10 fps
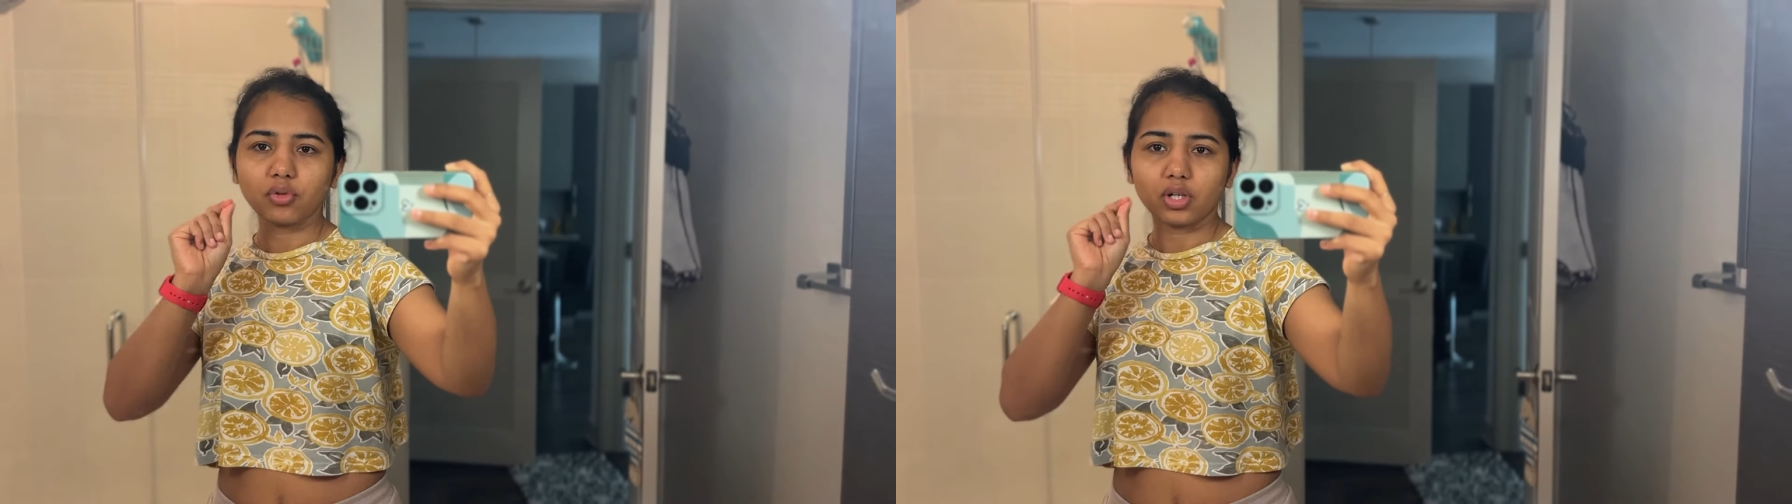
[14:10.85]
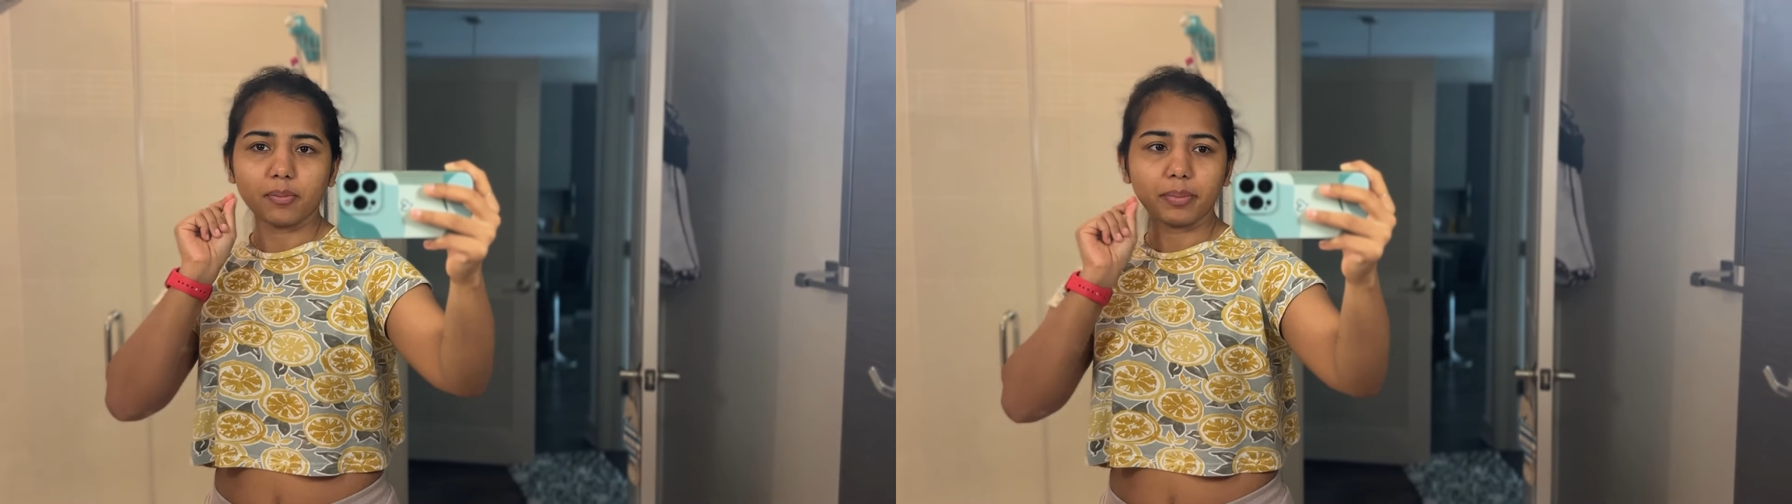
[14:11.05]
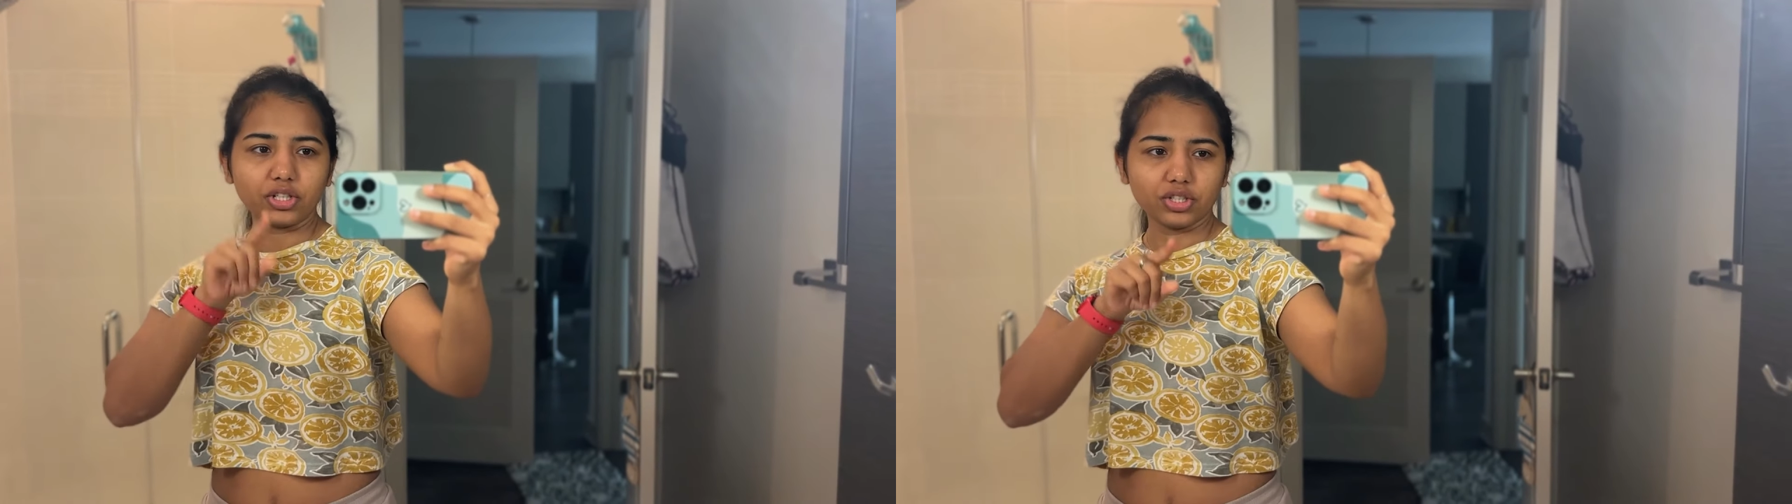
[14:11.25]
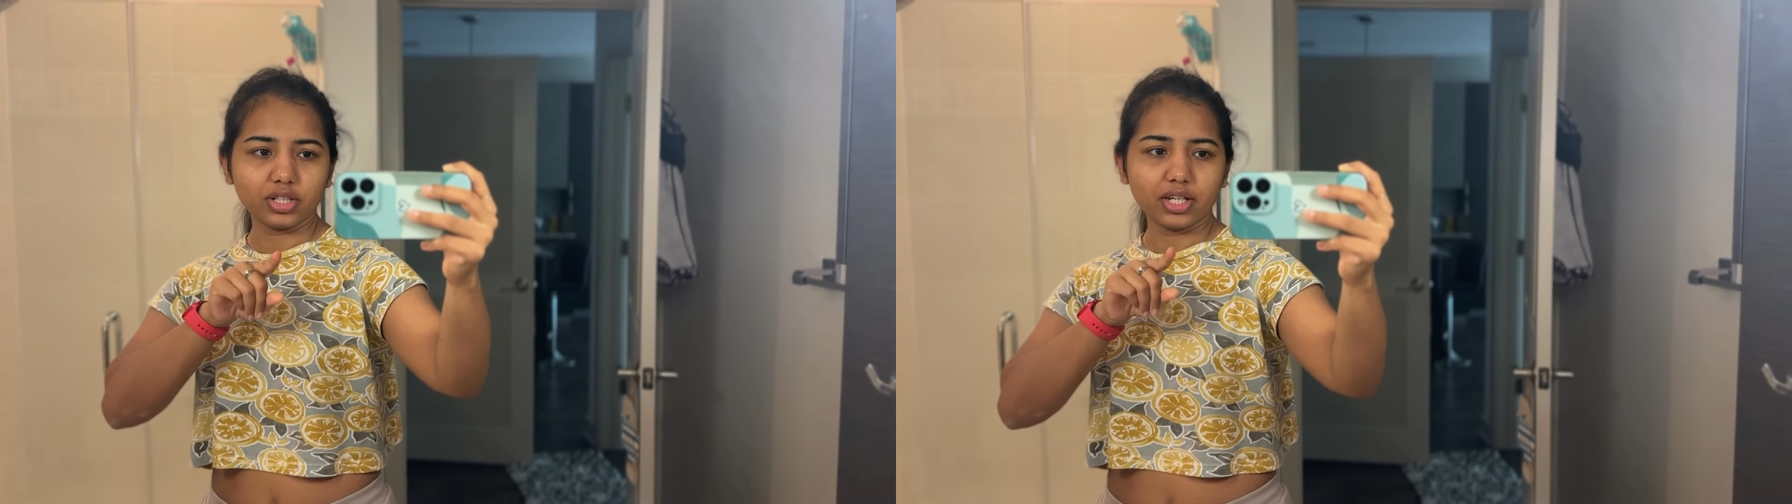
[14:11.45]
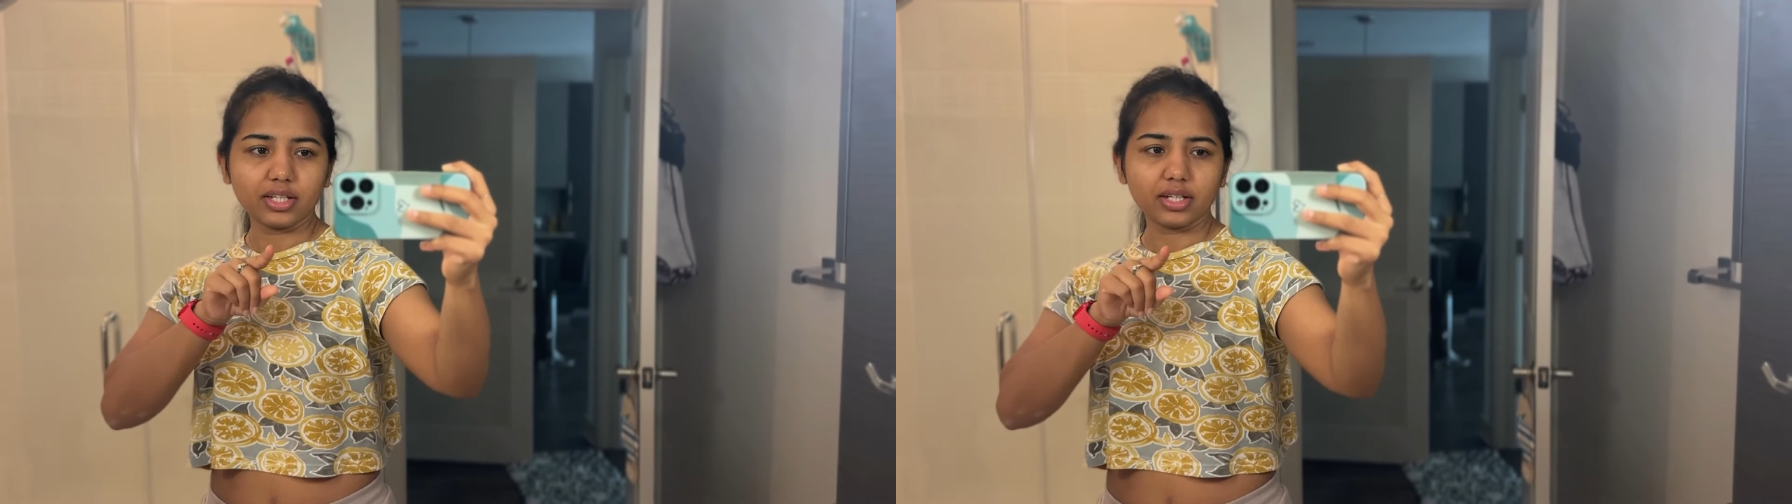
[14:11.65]
for our
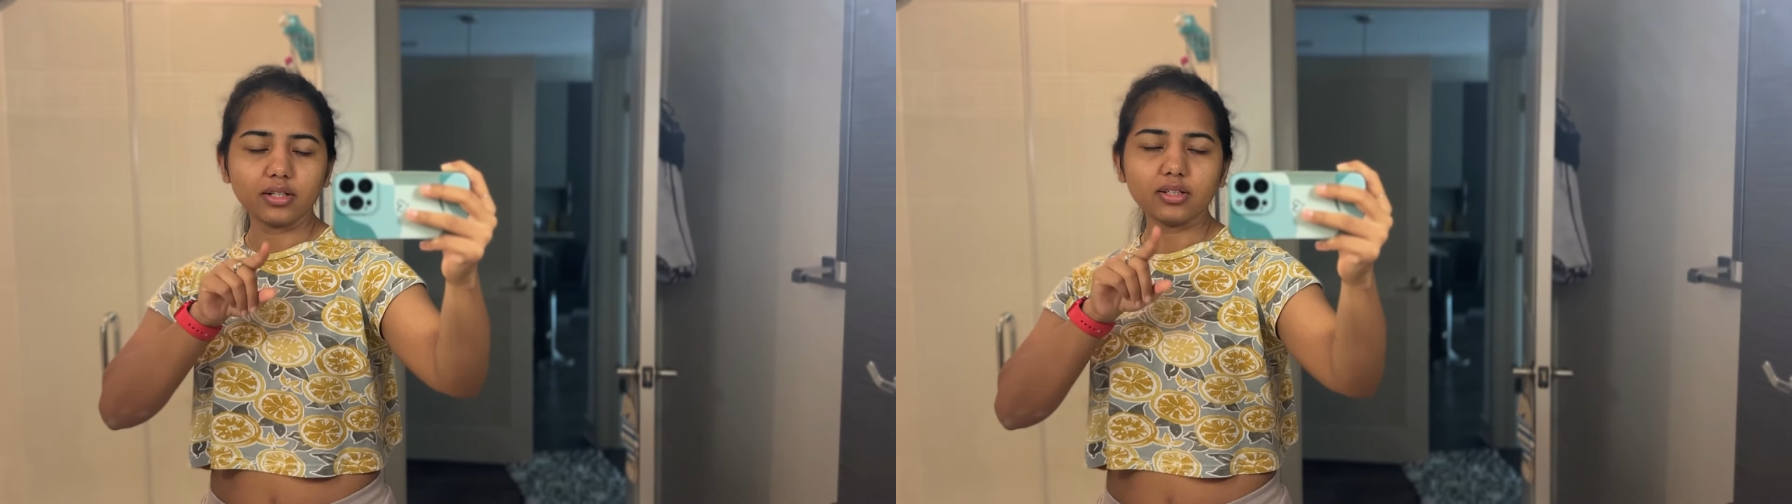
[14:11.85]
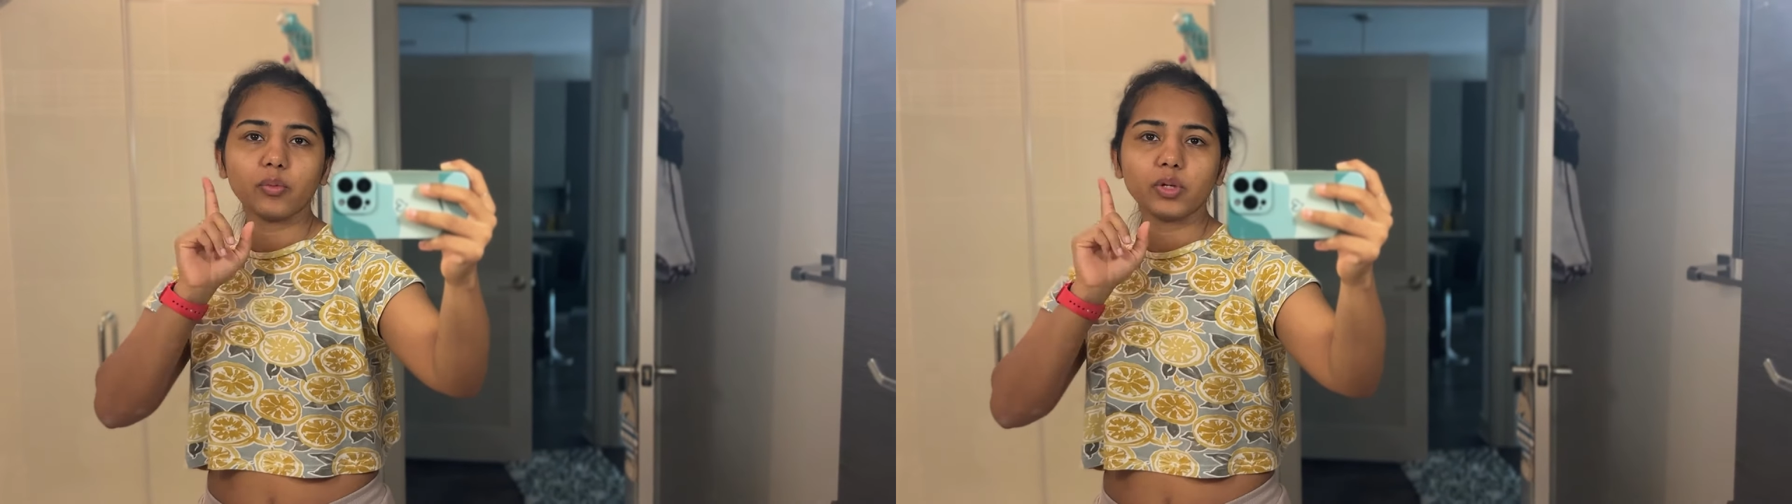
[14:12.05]
patient data,